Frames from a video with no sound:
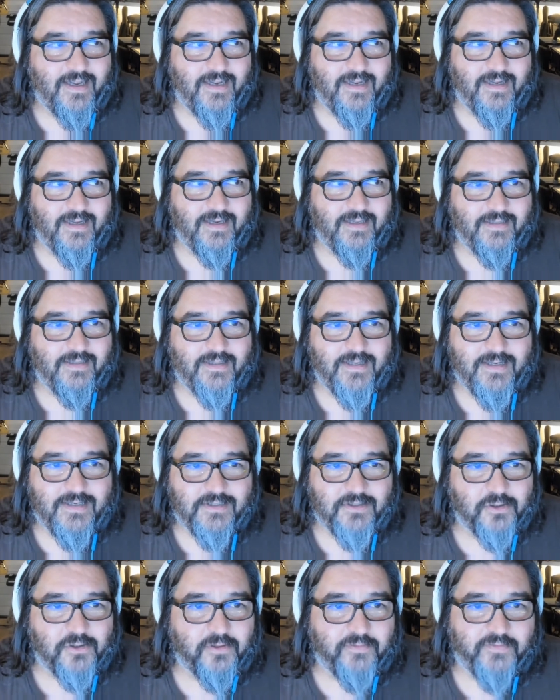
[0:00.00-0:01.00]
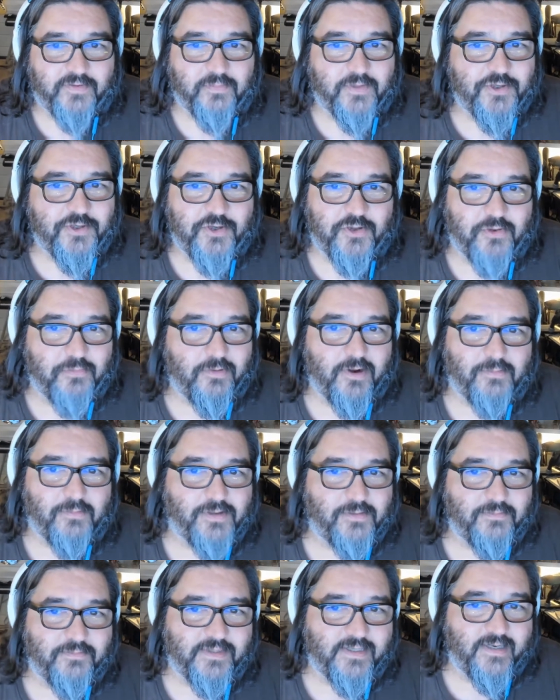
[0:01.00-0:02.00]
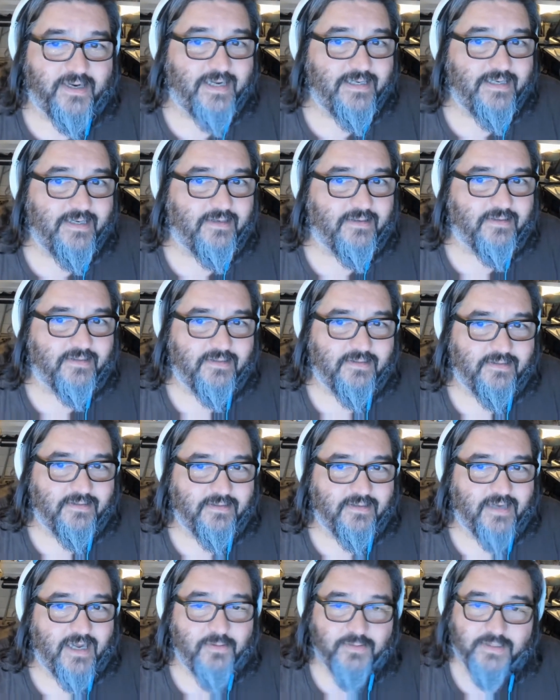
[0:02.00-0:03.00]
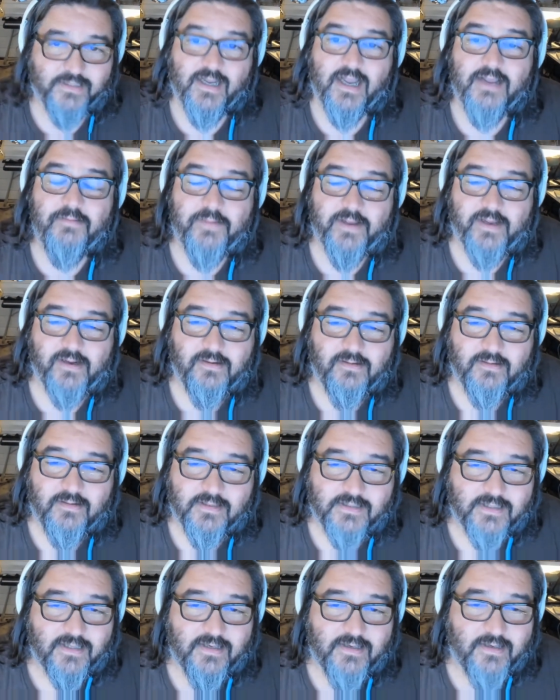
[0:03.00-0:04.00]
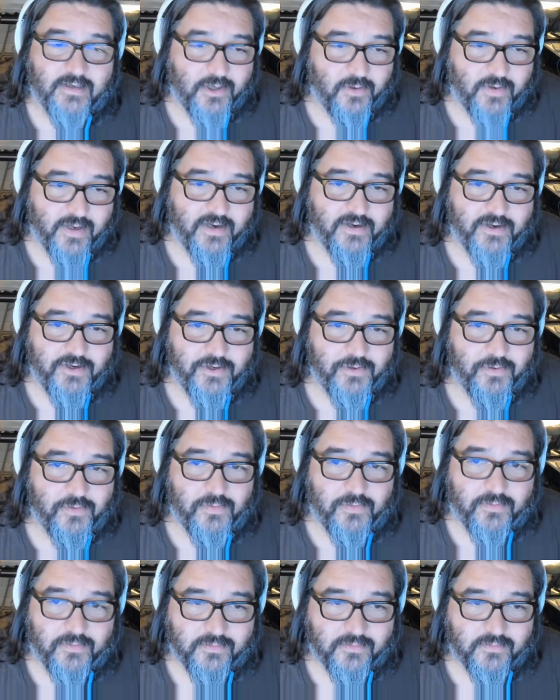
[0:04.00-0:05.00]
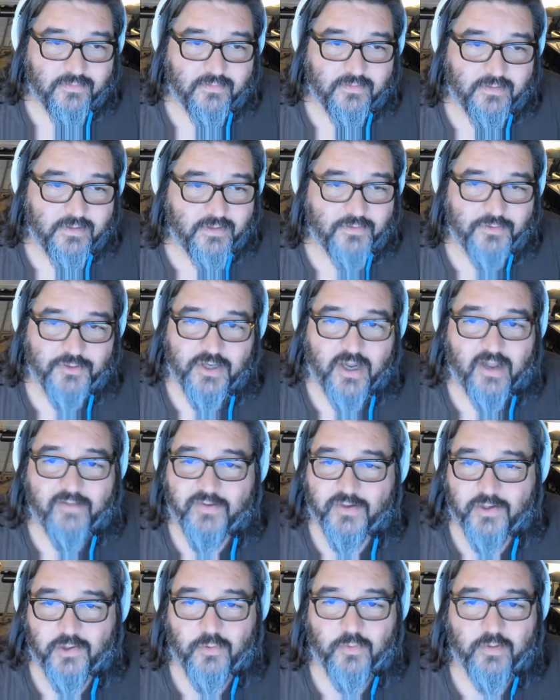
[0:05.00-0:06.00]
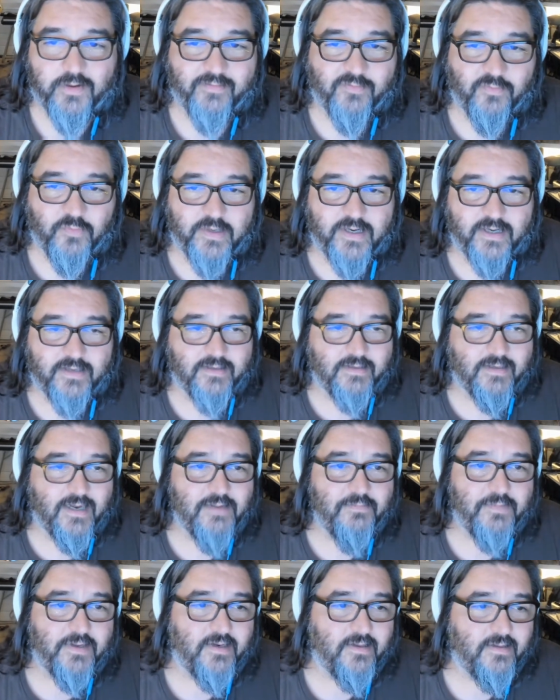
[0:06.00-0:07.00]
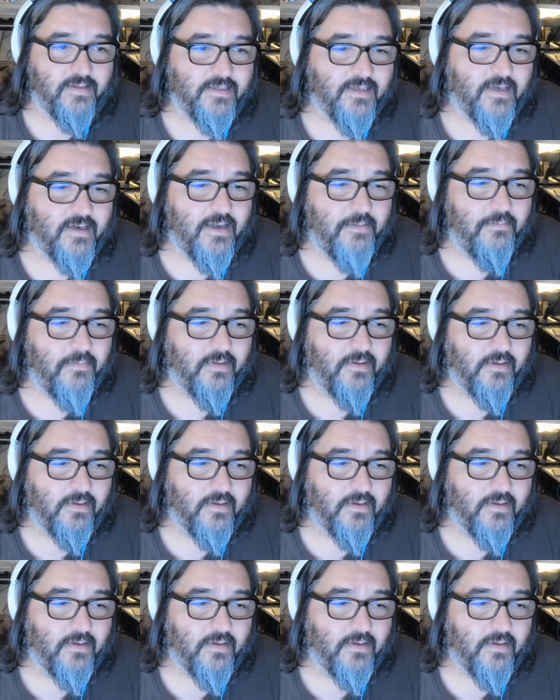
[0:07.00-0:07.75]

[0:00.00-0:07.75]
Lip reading: And they solved a bunch of the problems, and I didn't. I was typing because I didn't know how to do, Java or whatever we had to type in at the time.